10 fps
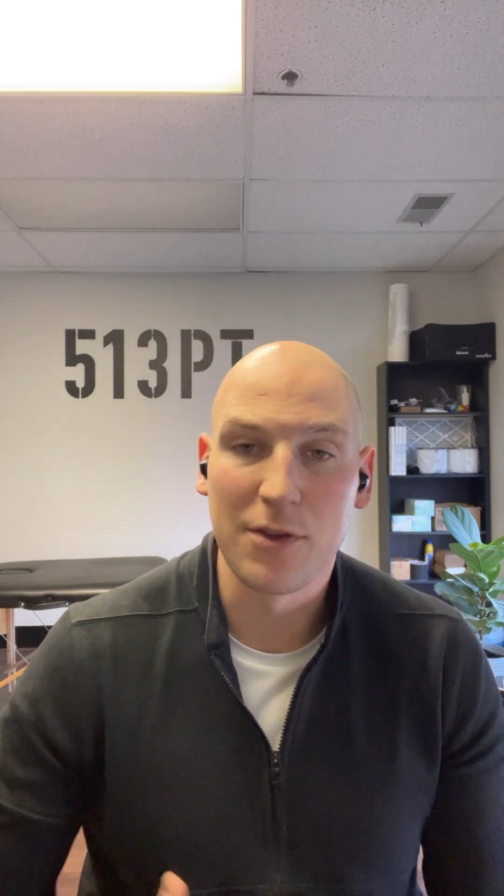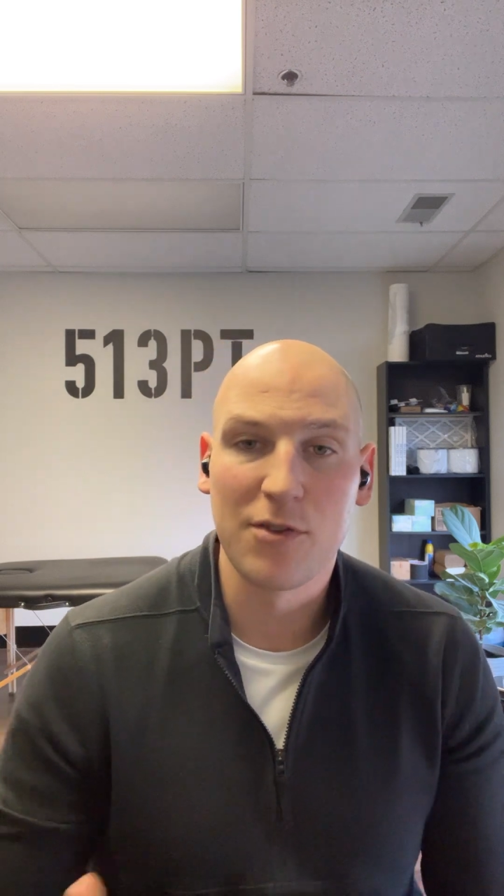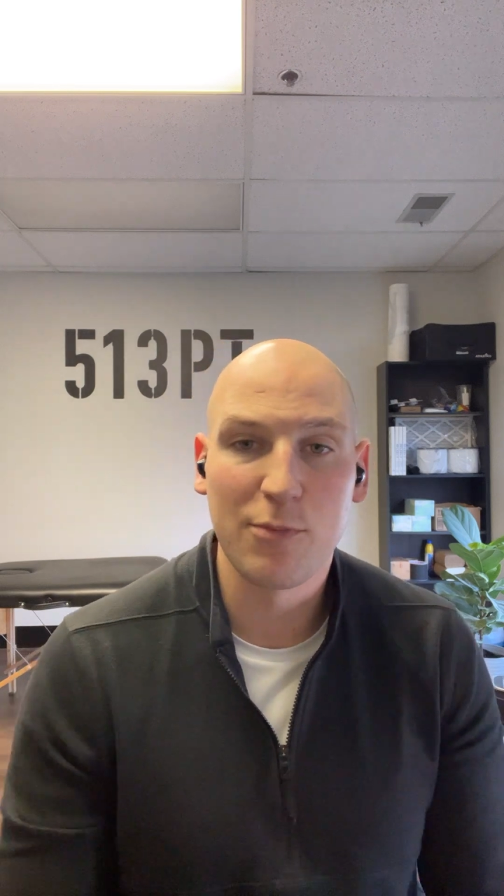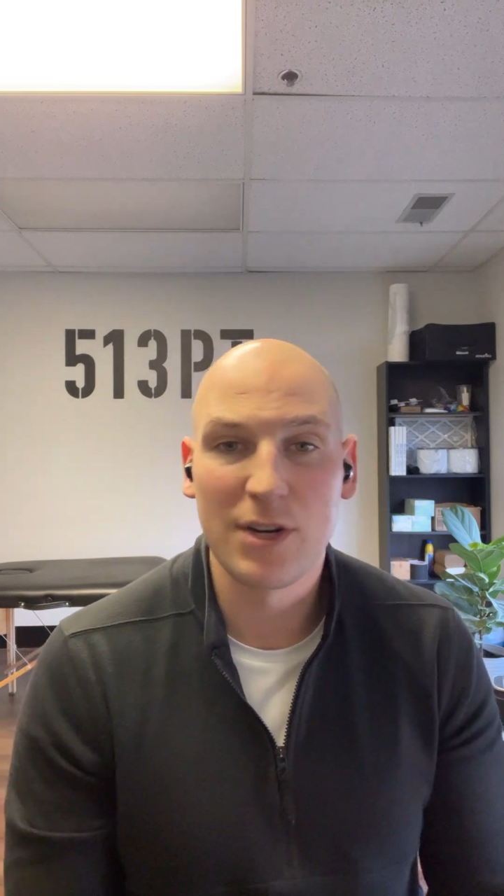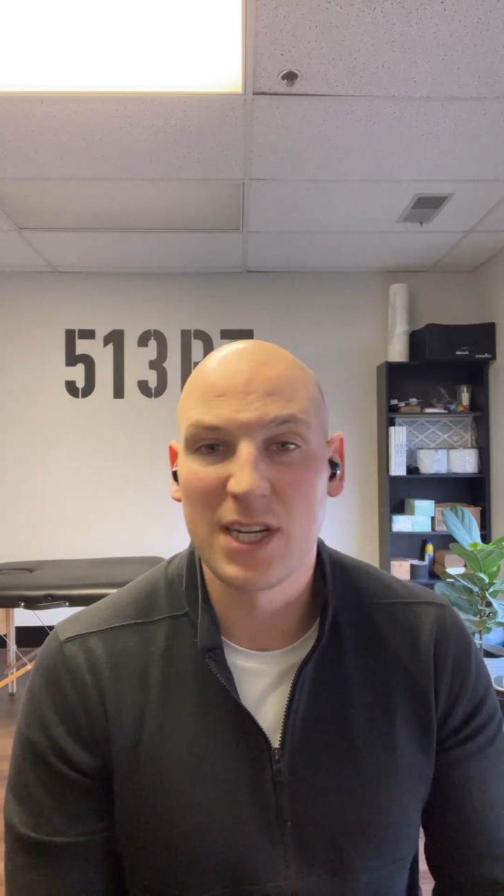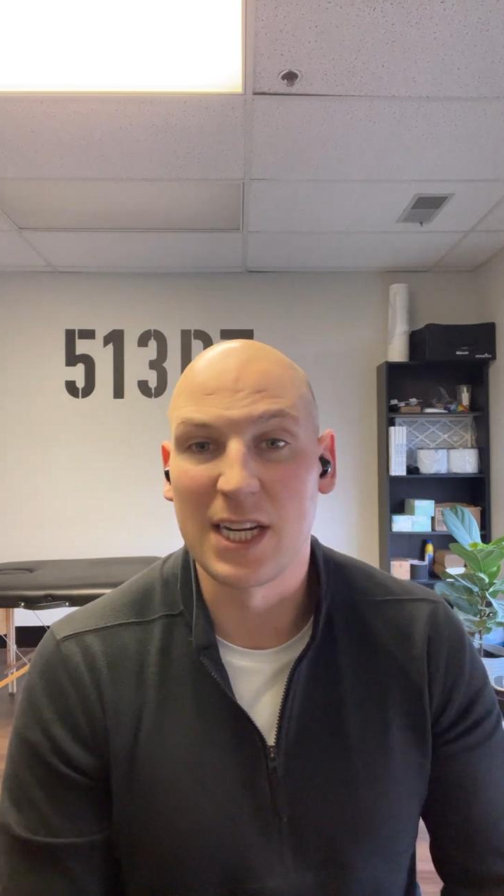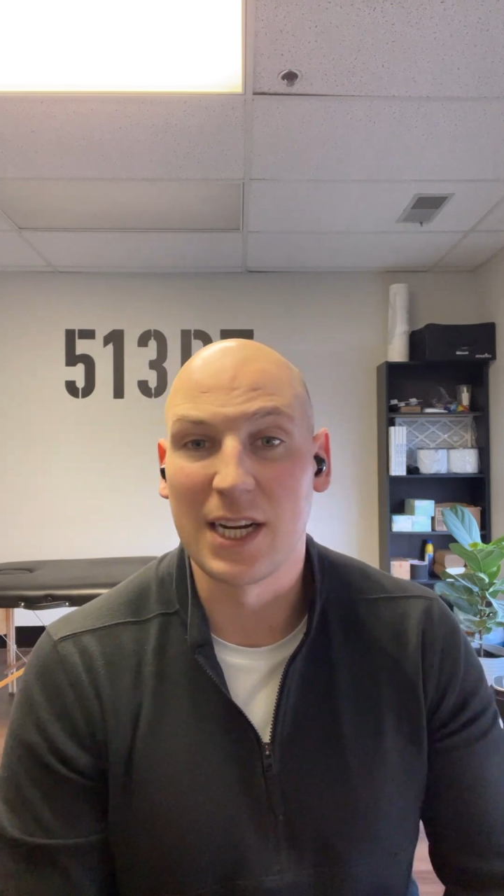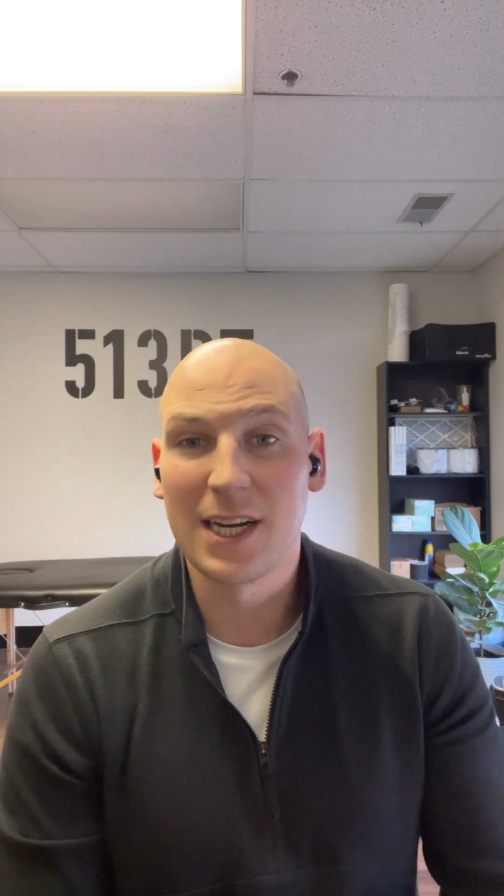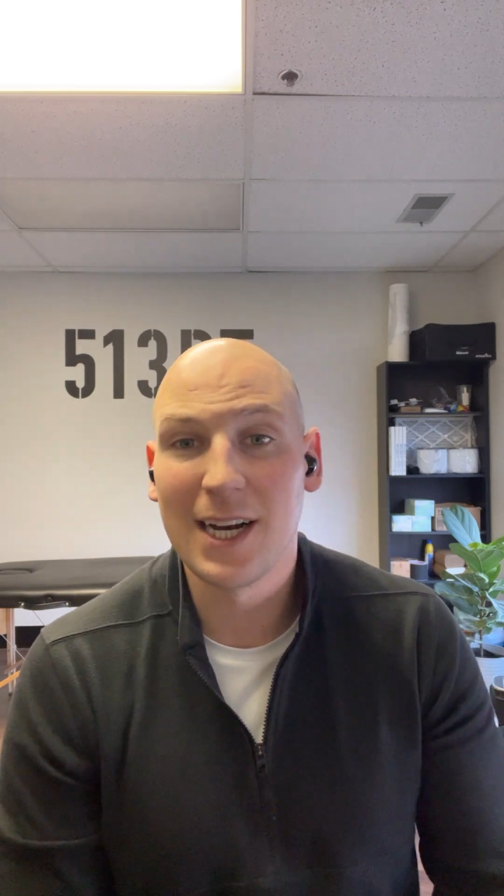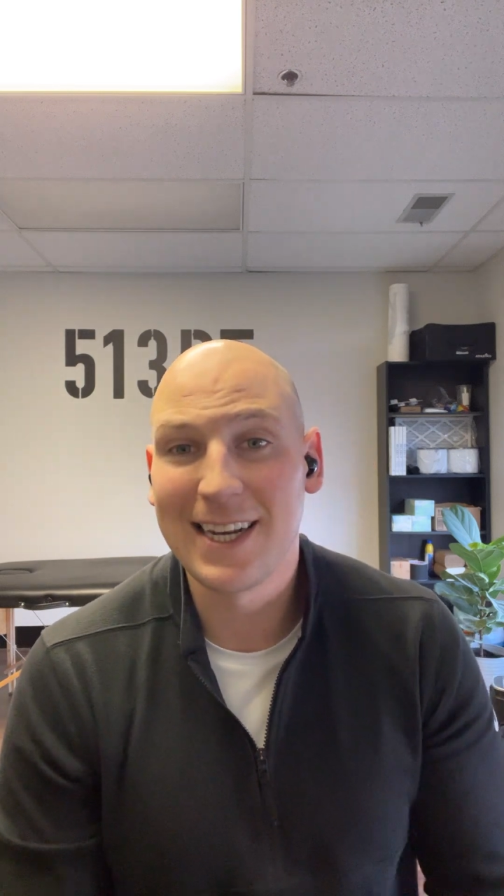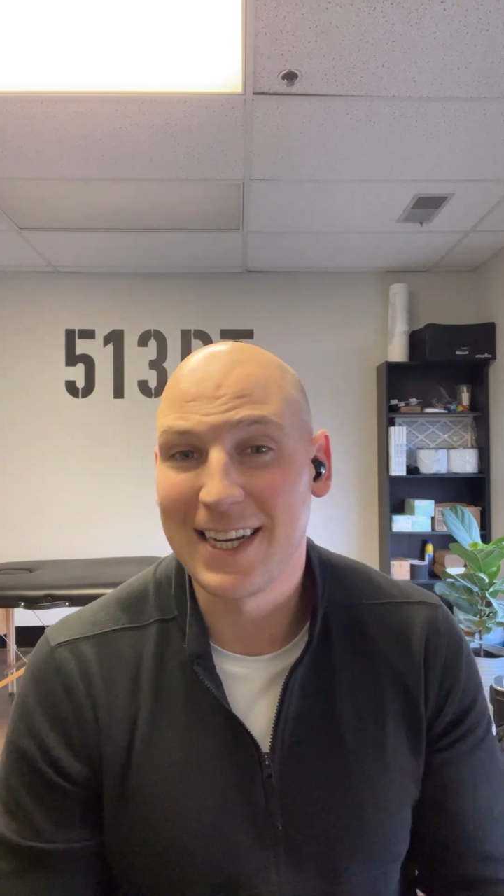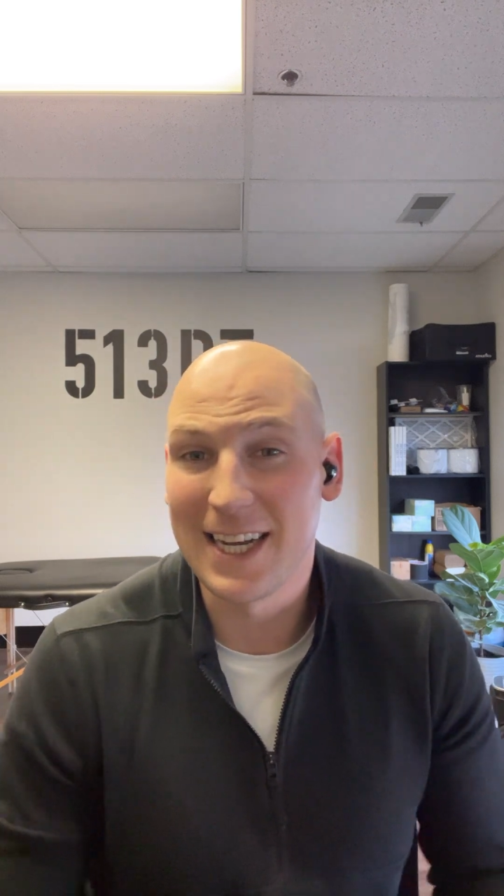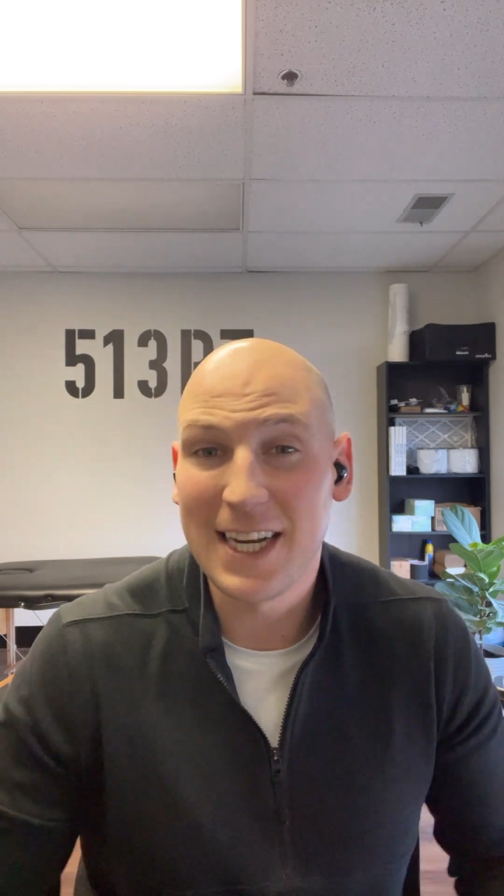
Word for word: sprinting, cutting,